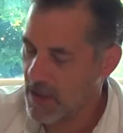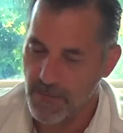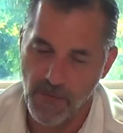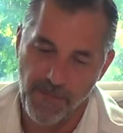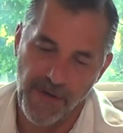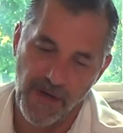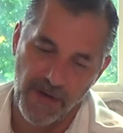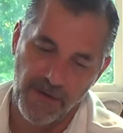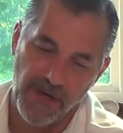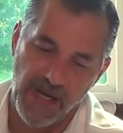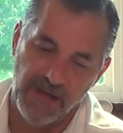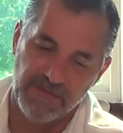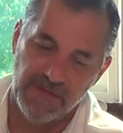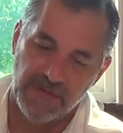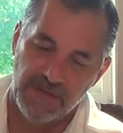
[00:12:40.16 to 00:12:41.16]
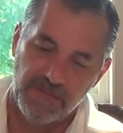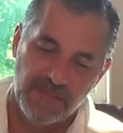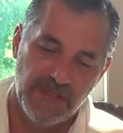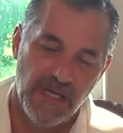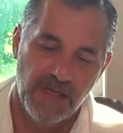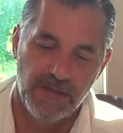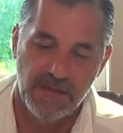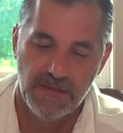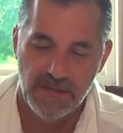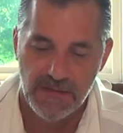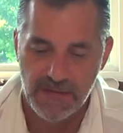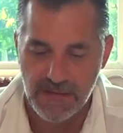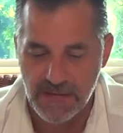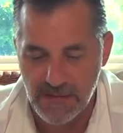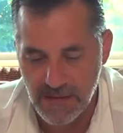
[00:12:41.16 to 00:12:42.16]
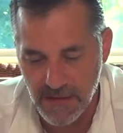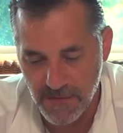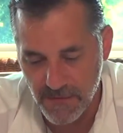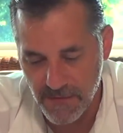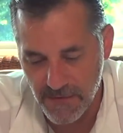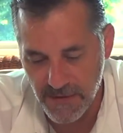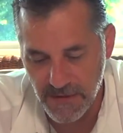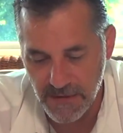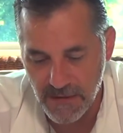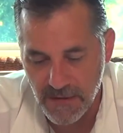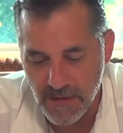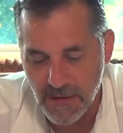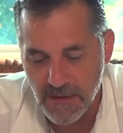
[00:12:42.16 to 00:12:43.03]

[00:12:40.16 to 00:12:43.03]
couple paragraphs and some sentences that really